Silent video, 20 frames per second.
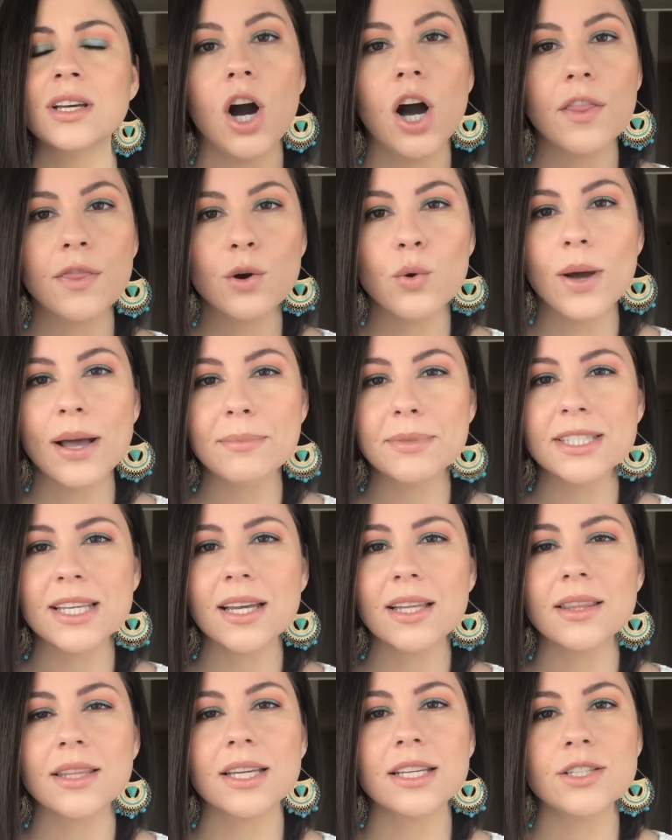On the
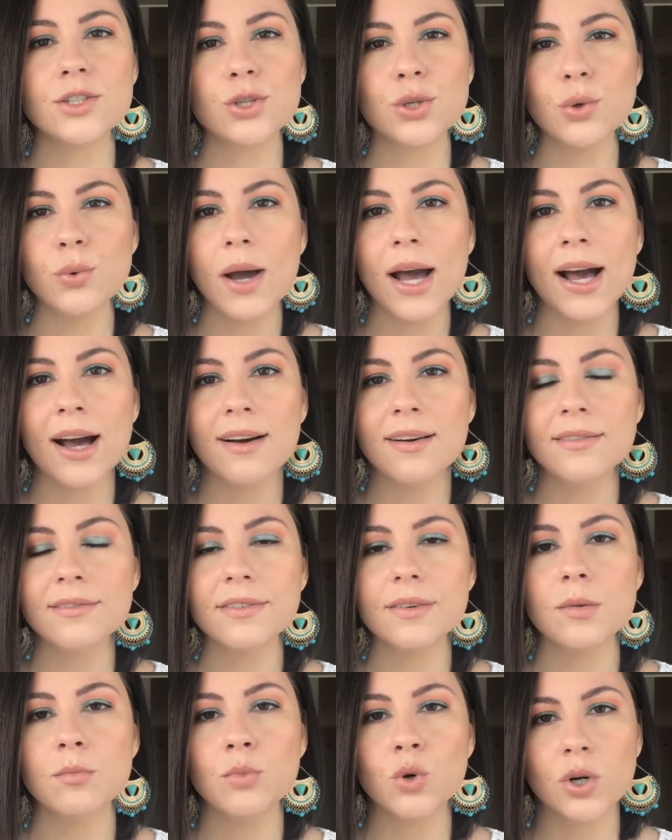website, they do
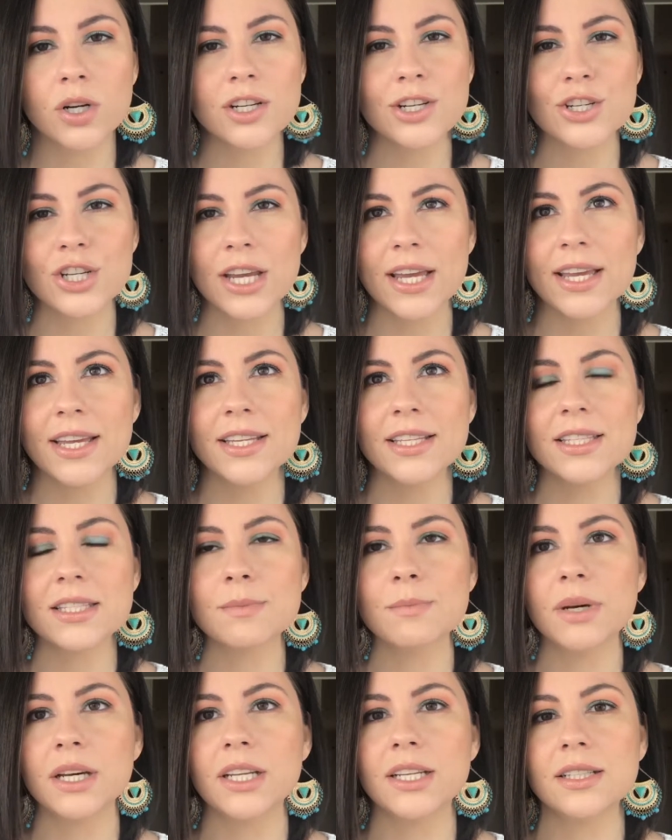have more
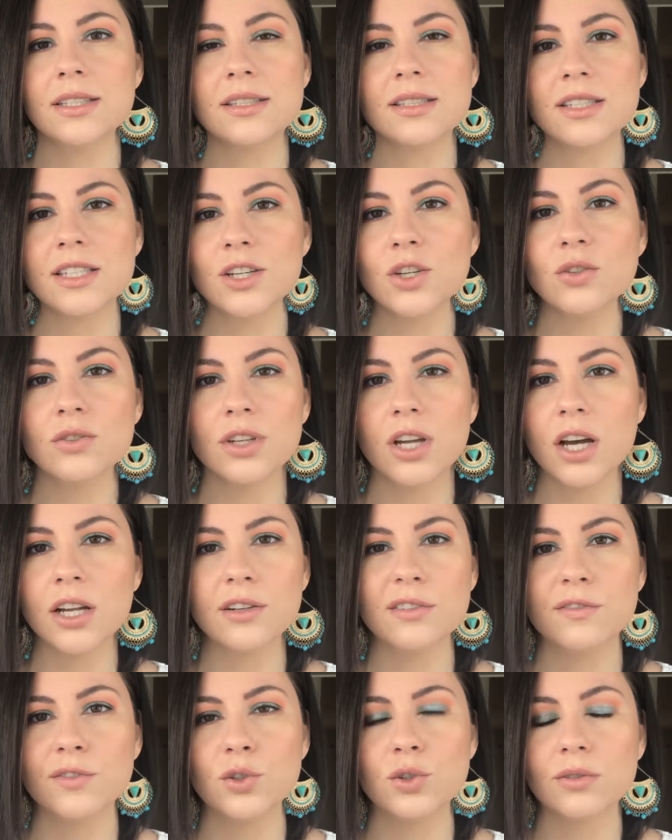shades, but it's still not
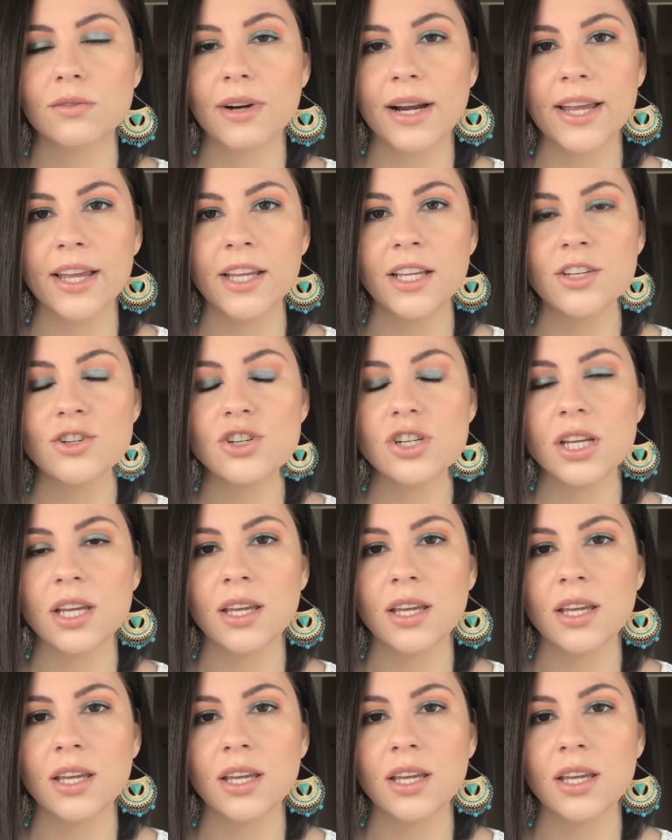a full range,